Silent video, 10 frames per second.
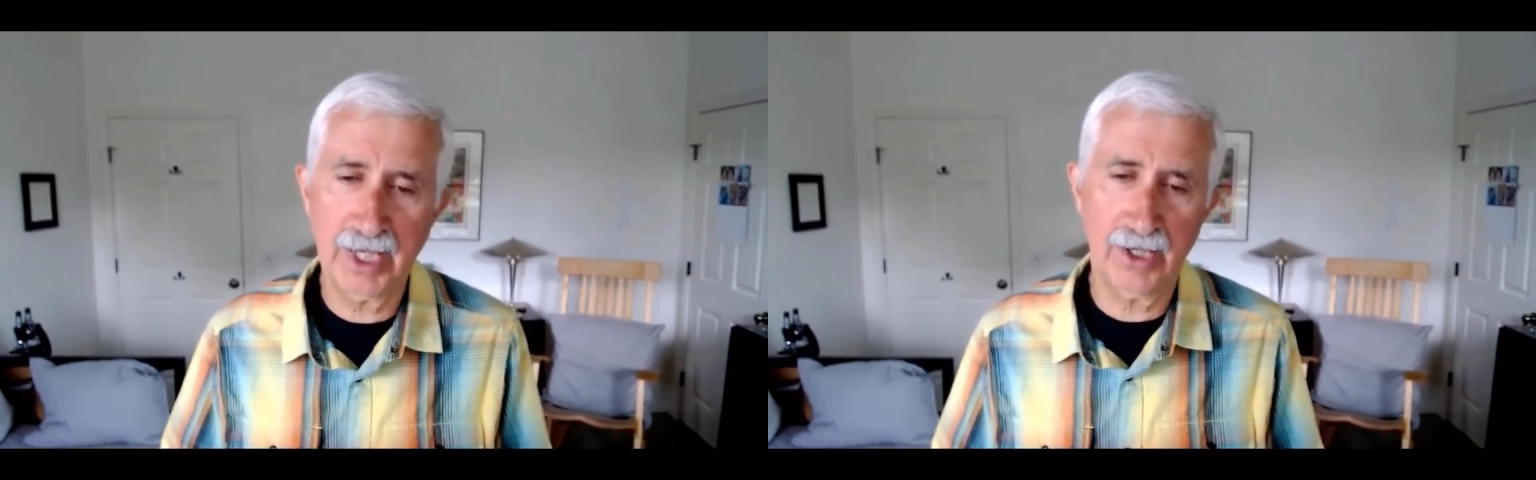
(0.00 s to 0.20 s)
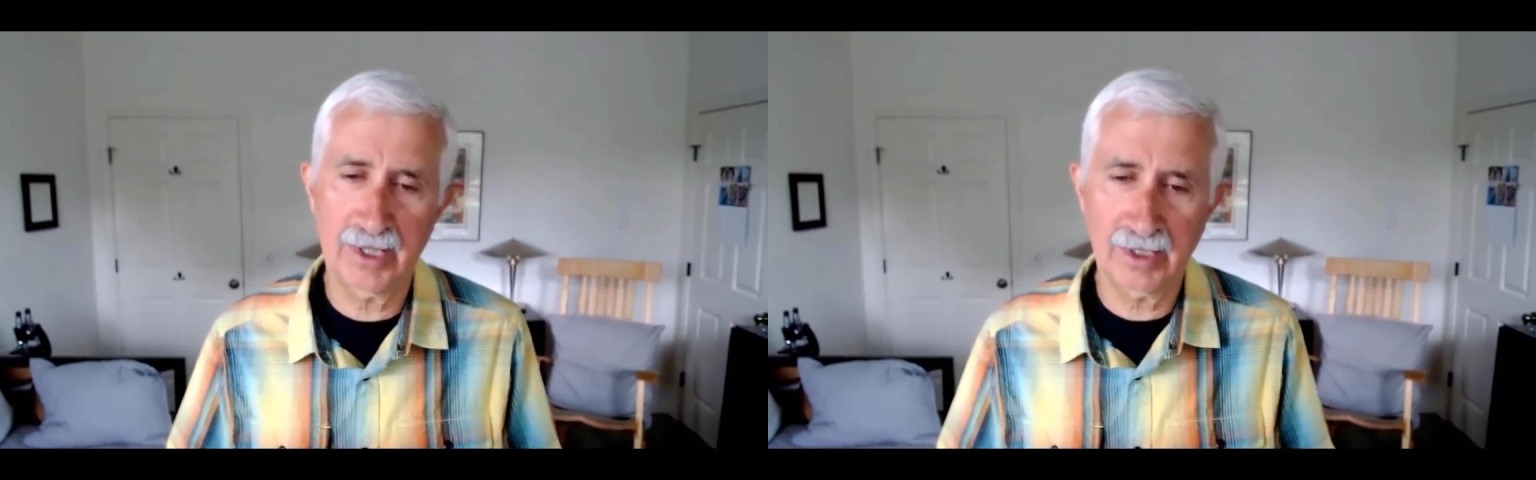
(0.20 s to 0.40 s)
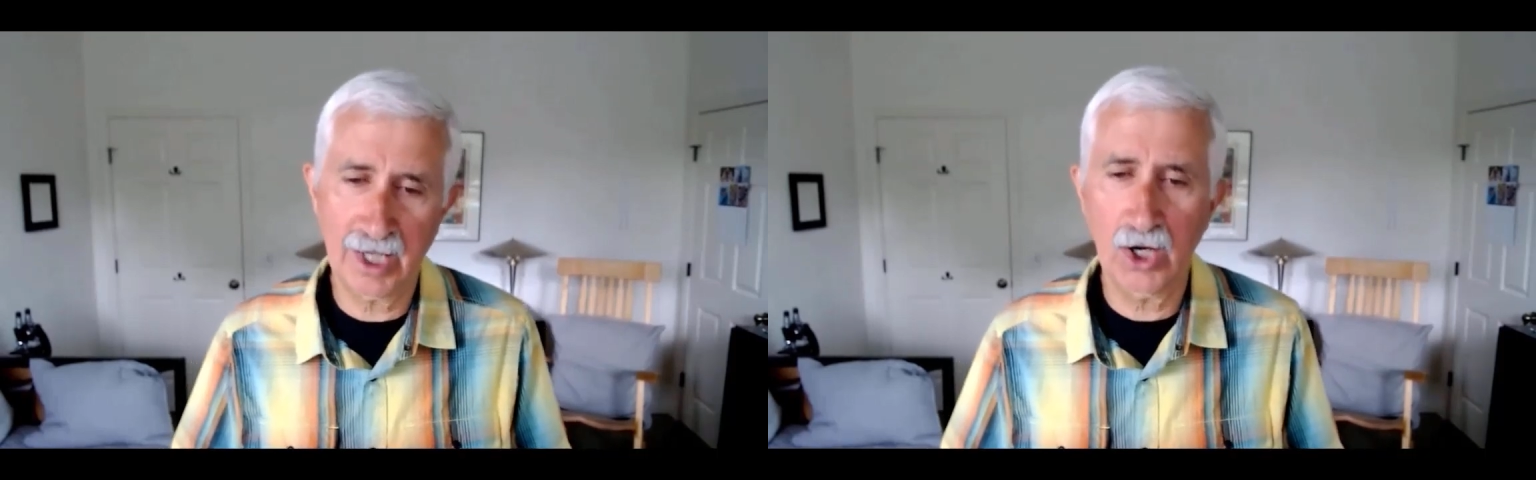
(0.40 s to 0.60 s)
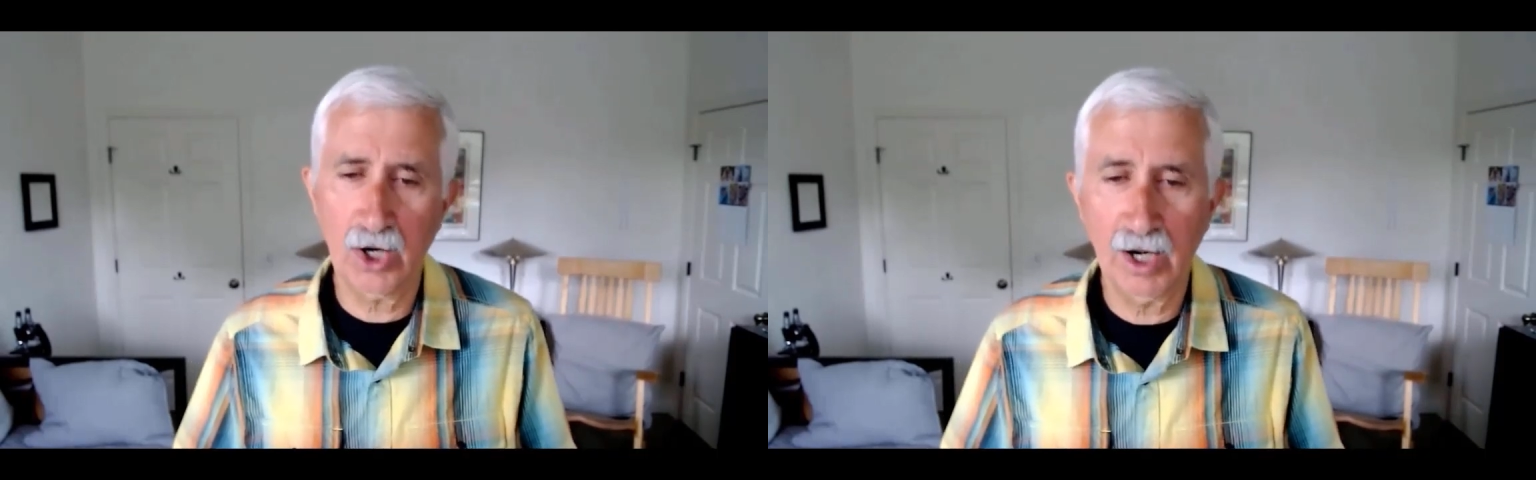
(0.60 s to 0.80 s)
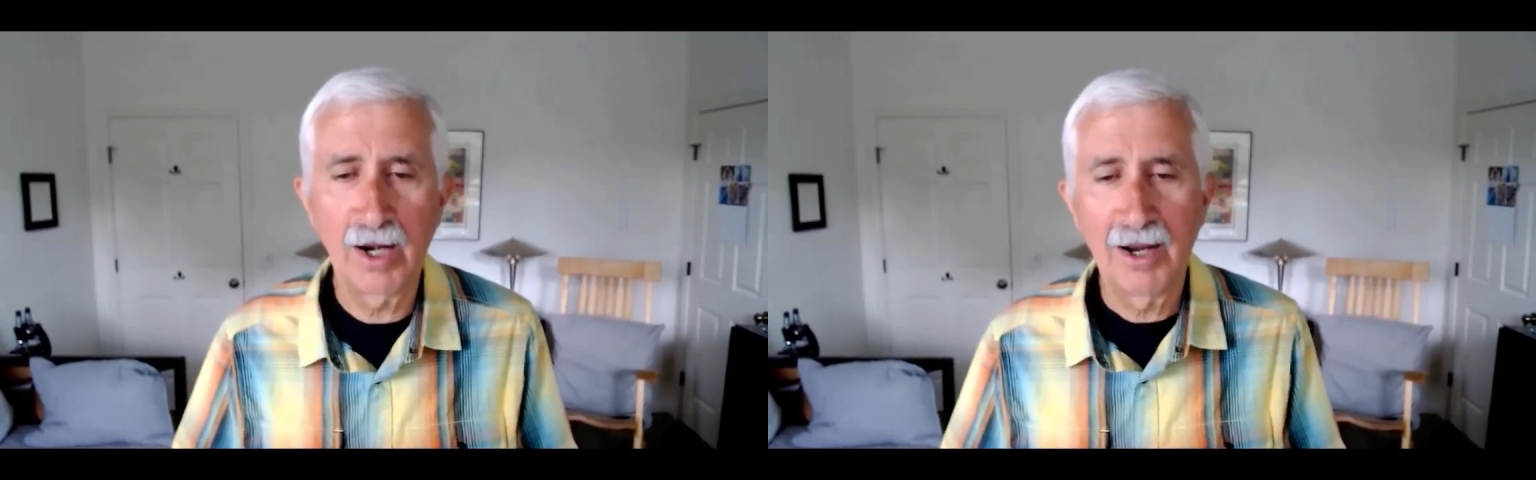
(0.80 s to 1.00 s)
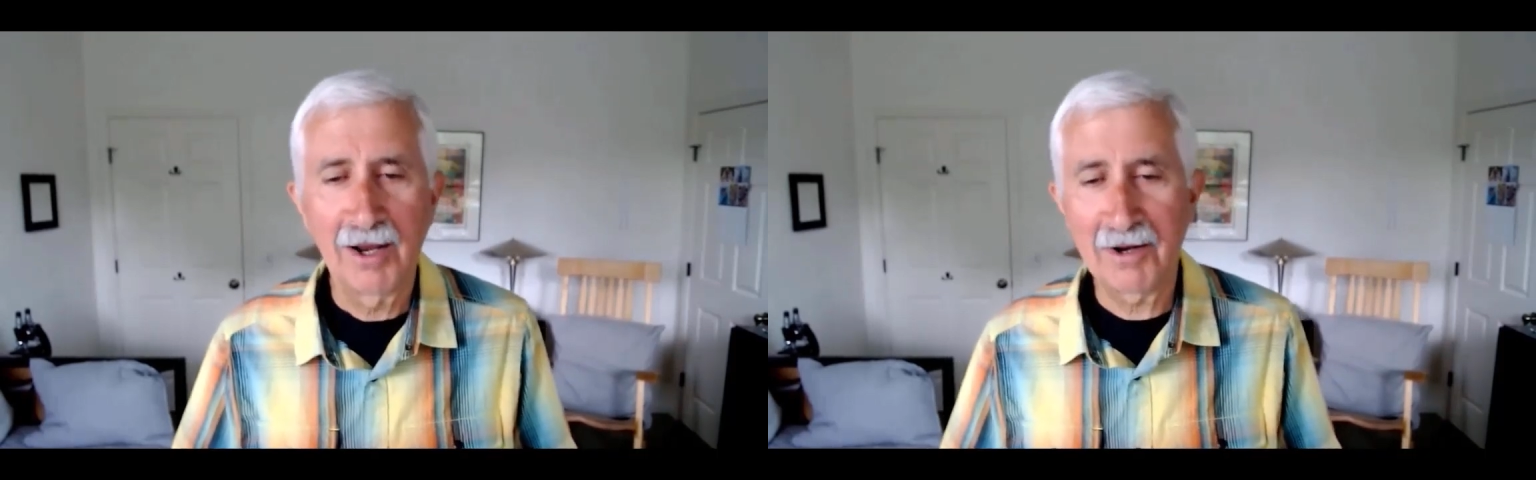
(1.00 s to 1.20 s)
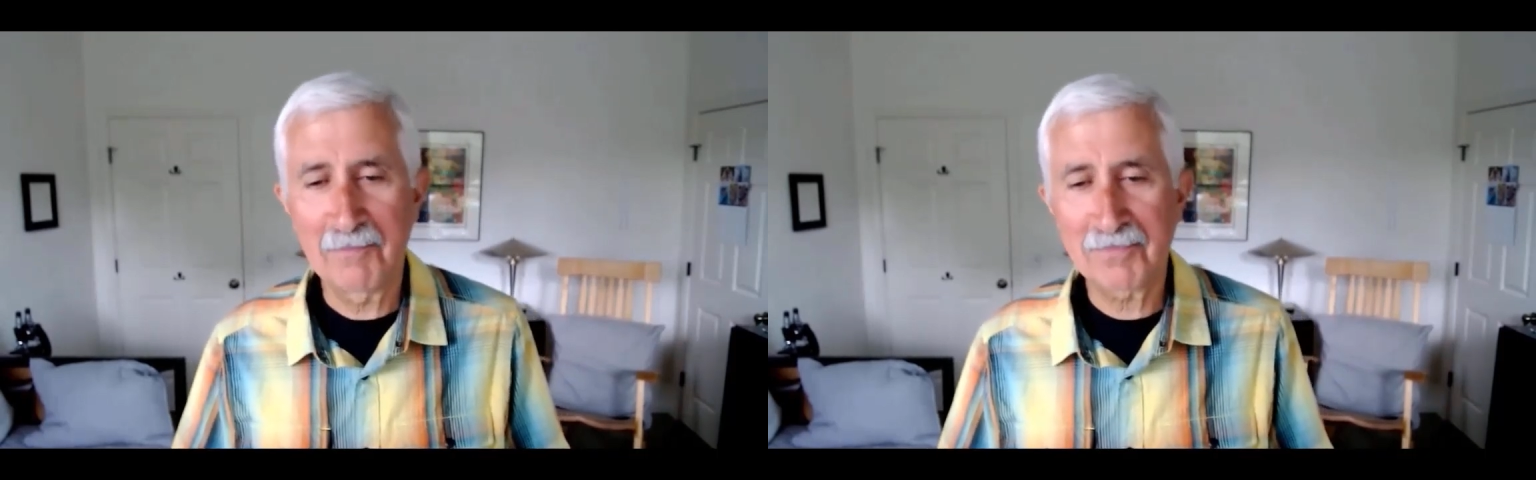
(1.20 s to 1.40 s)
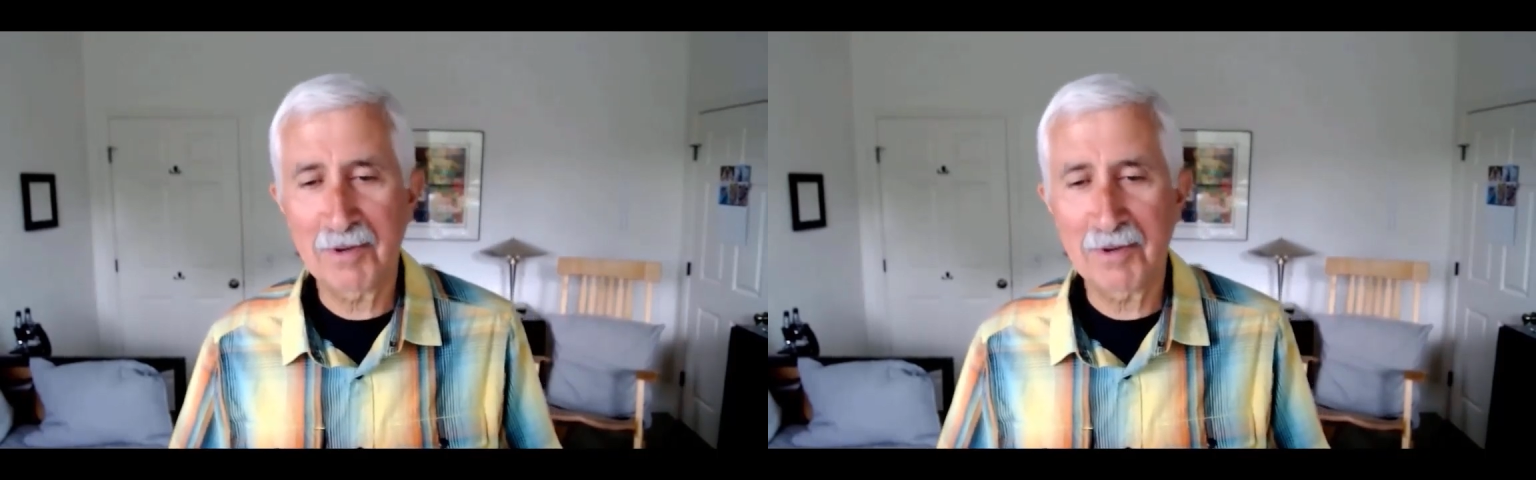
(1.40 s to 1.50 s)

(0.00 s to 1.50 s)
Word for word: Now I think they are um,